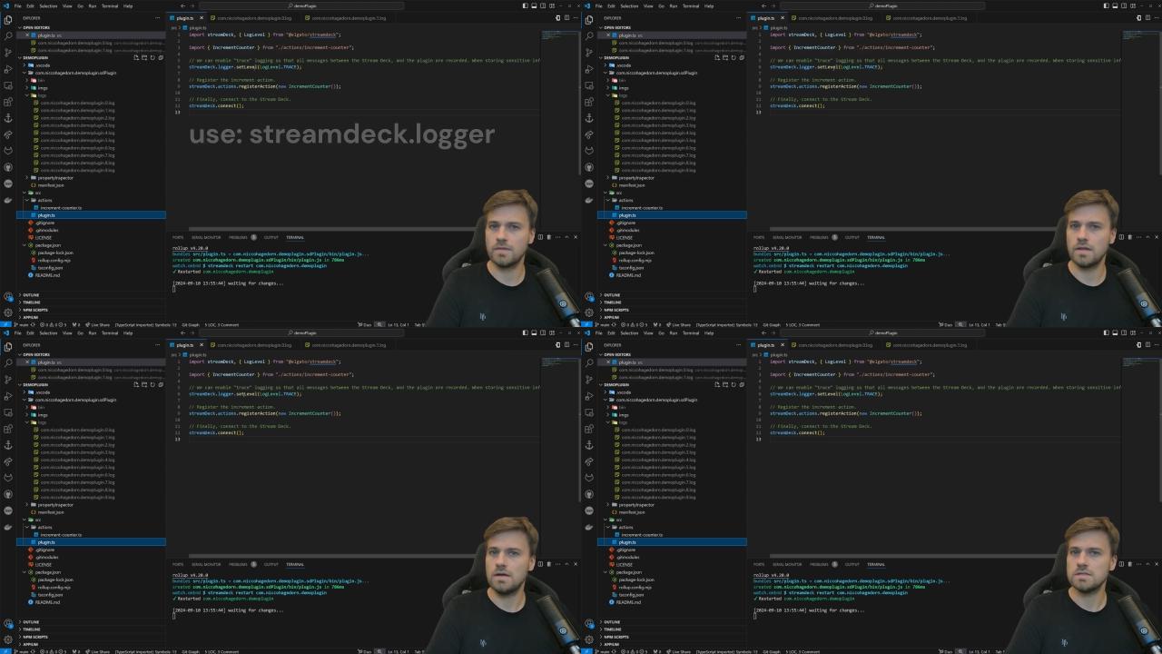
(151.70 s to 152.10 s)

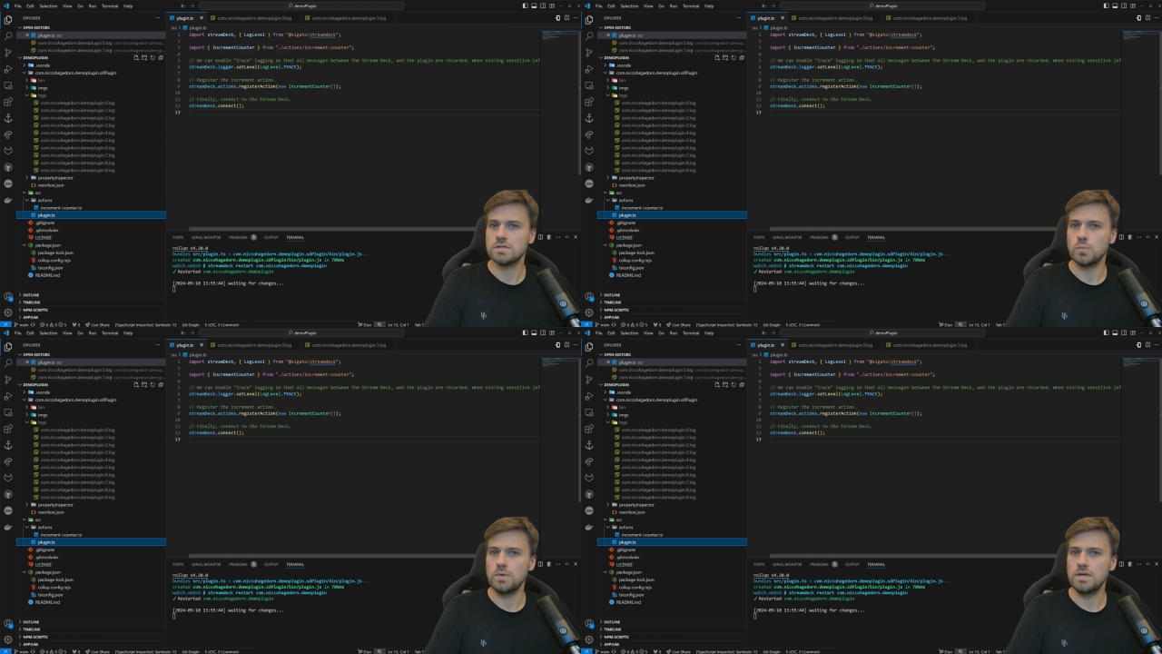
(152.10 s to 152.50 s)
So
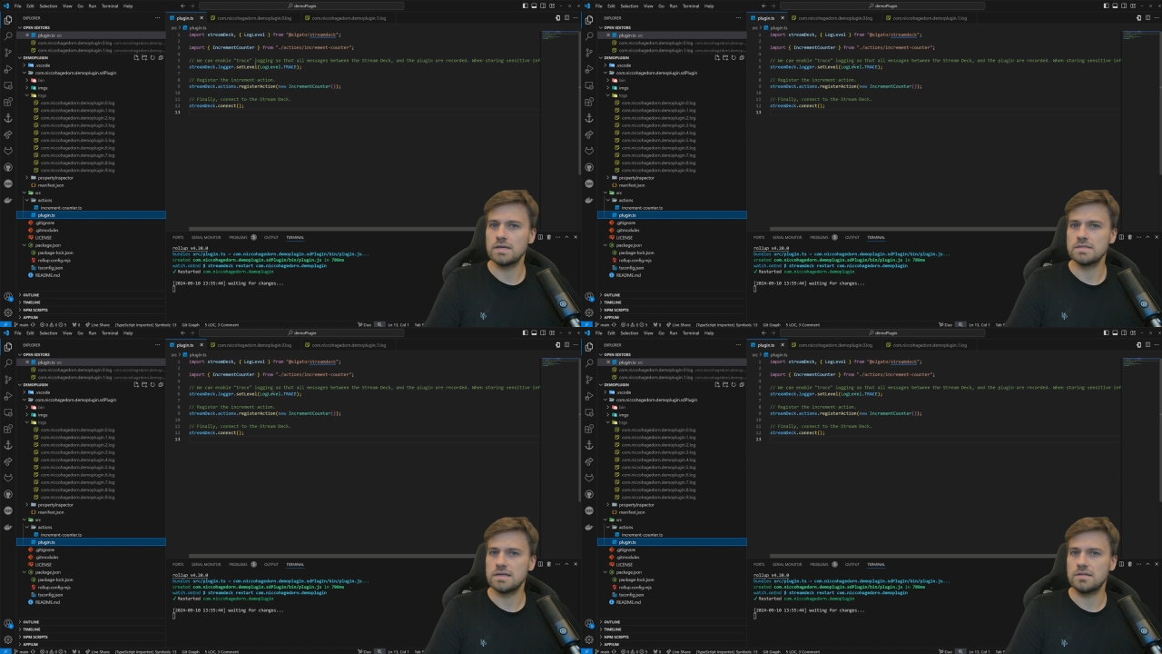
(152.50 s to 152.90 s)
we can
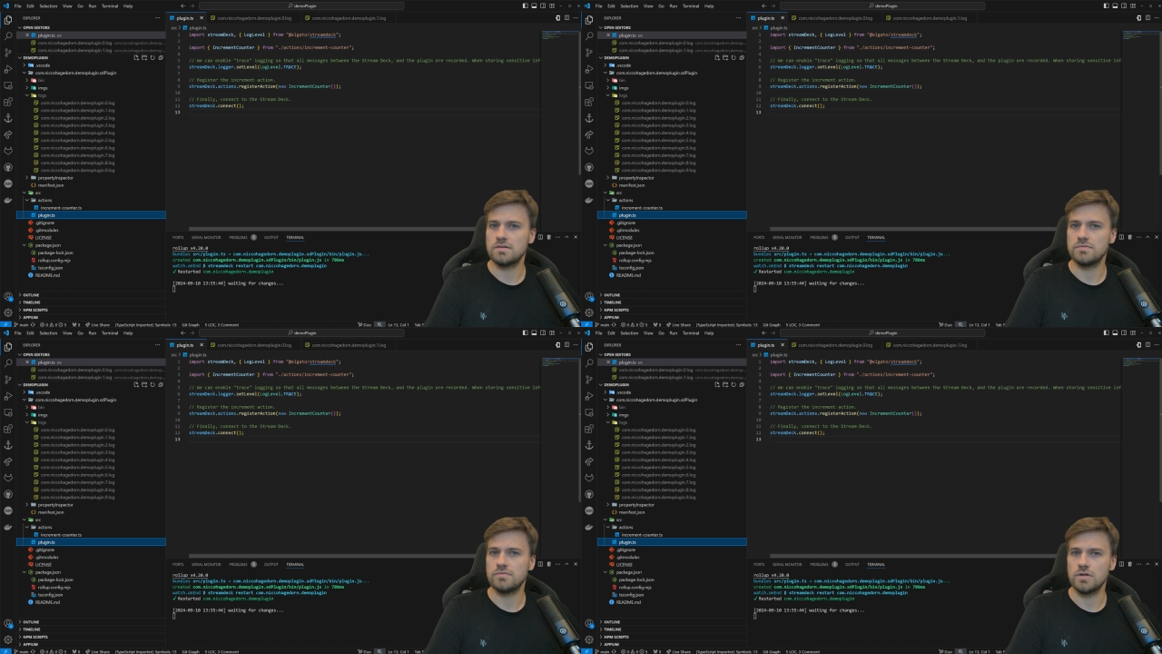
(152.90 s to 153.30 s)
set the
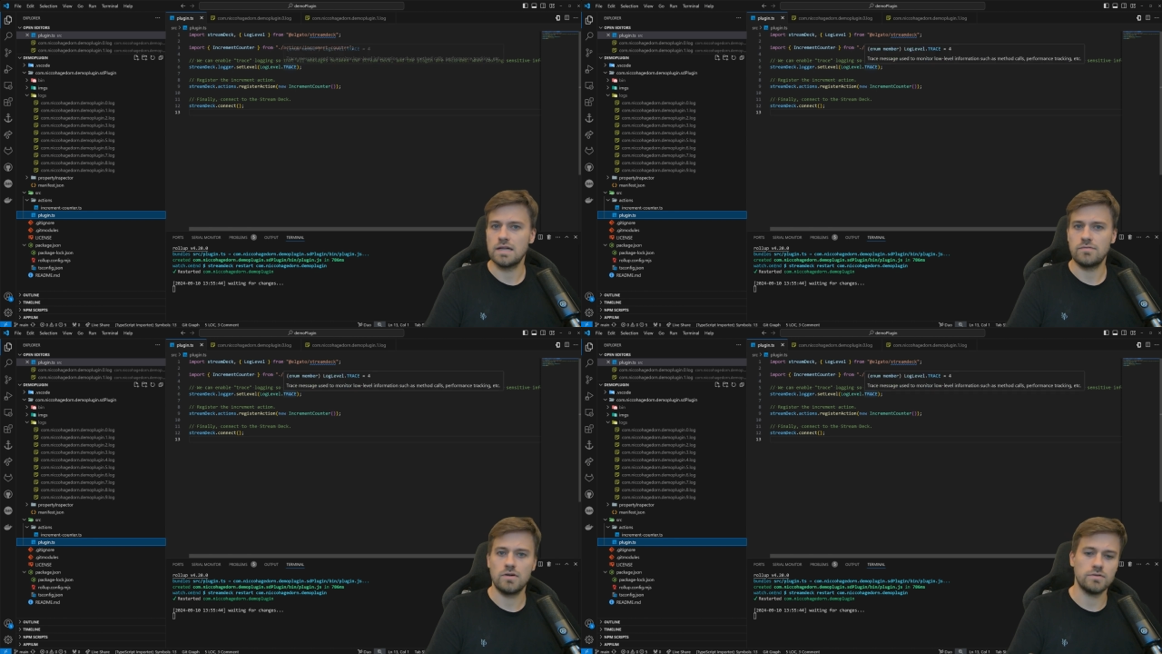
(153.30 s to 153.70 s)
default
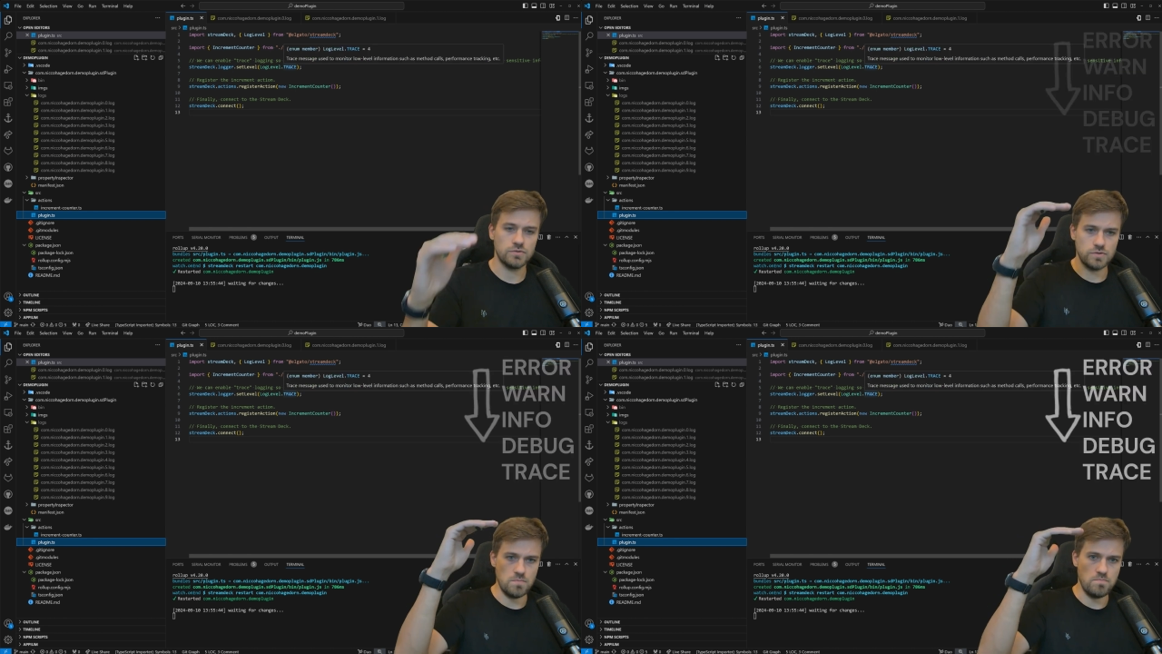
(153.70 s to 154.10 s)
level
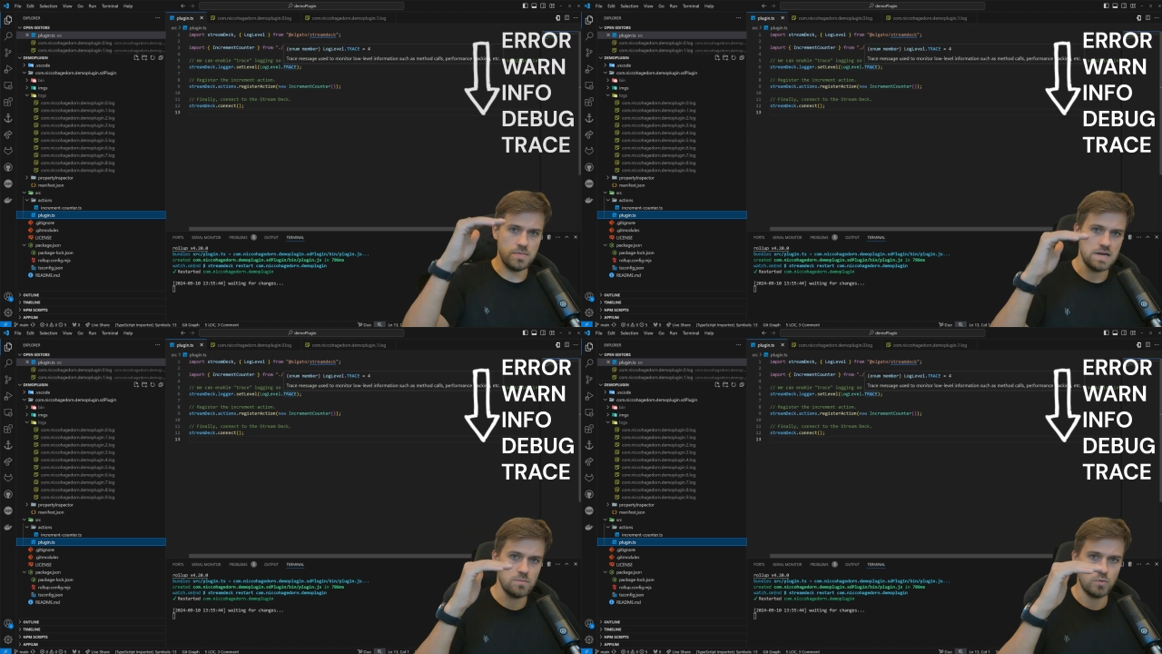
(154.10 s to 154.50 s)
to the
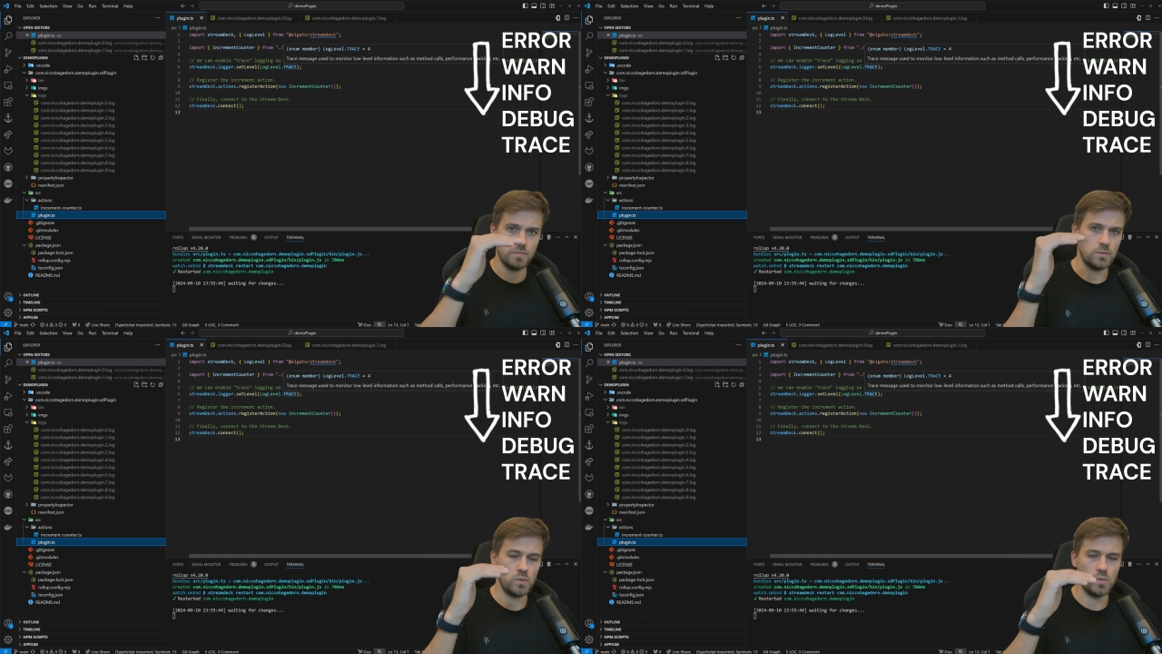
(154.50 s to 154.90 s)
minimum
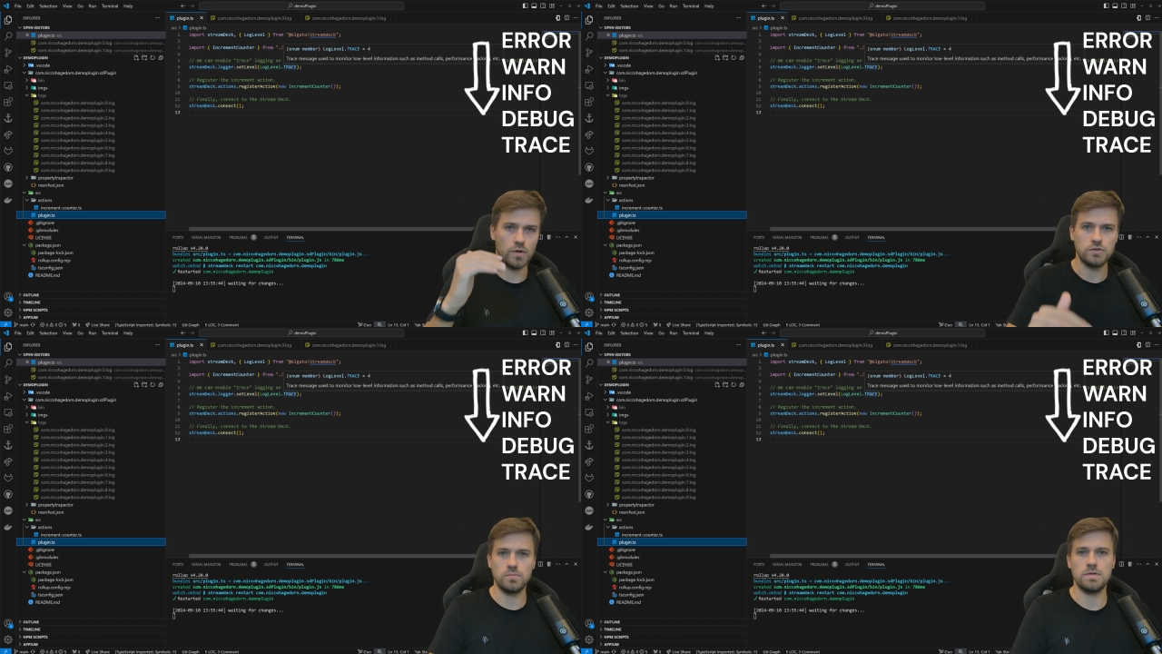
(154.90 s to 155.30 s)
that we
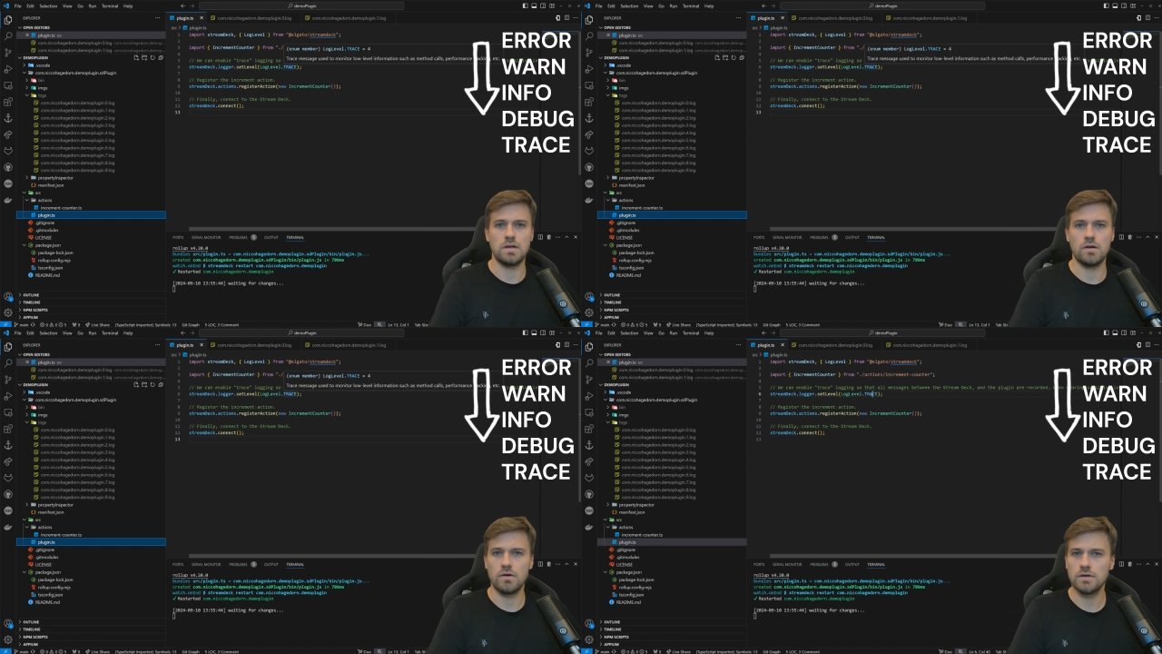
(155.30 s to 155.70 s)
want to be
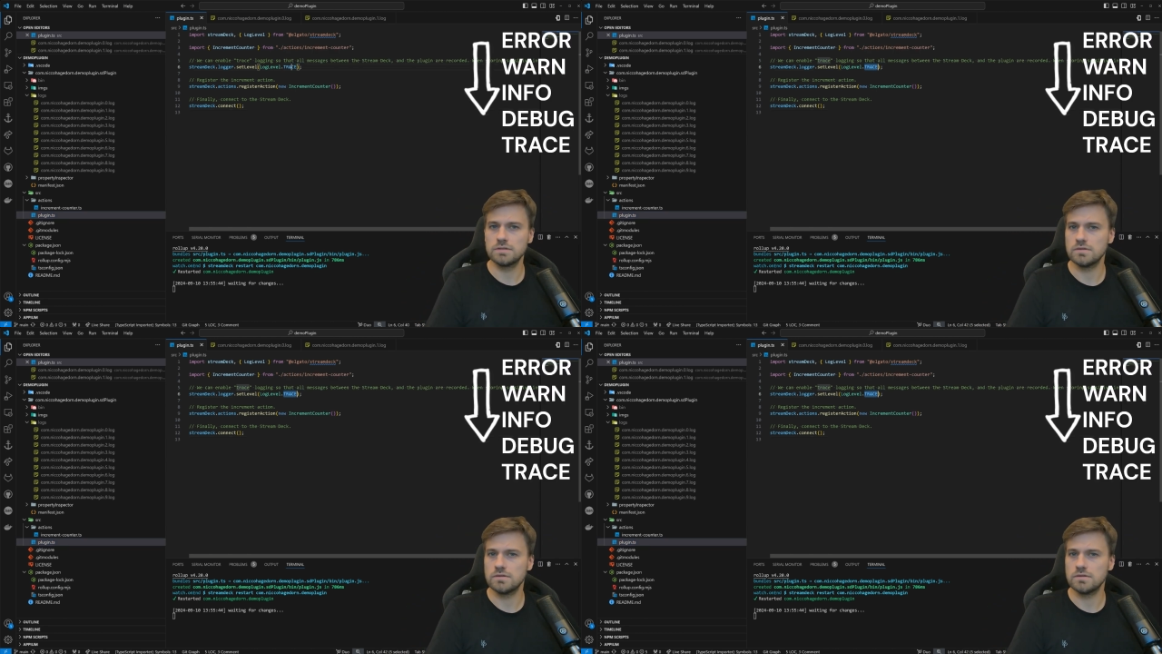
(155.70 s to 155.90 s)
logged.